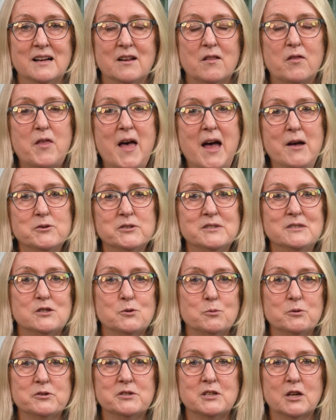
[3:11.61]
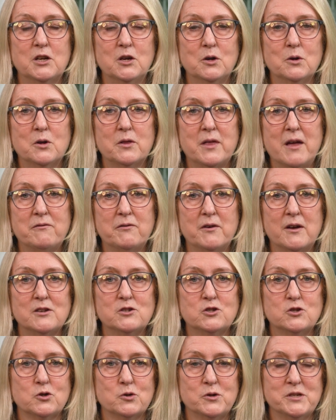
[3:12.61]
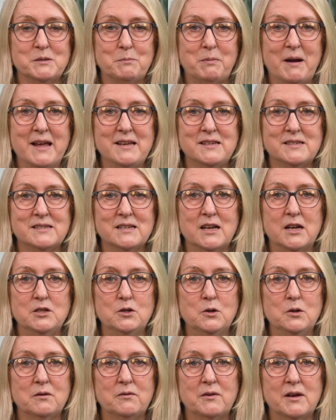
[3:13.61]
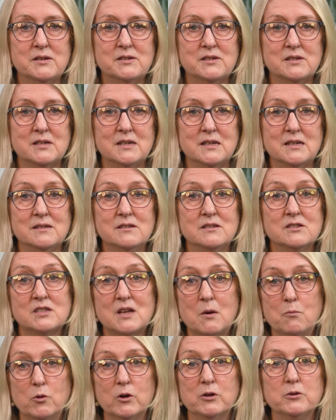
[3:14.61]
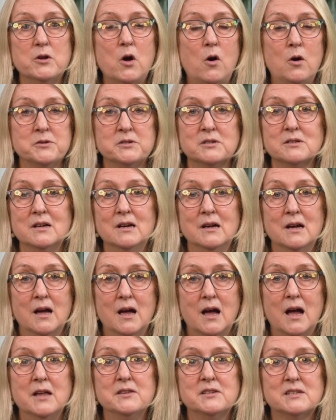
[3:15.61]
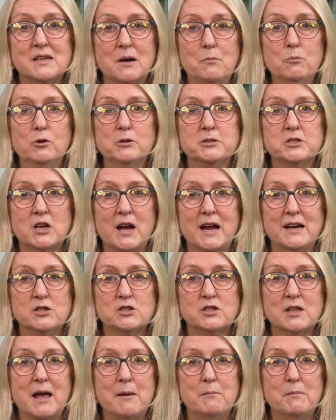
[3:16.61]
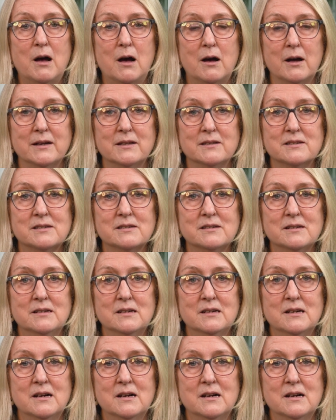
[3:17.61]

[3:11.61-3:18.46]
Thousands will secure their first choice place at university, some will not, and some will change their minds.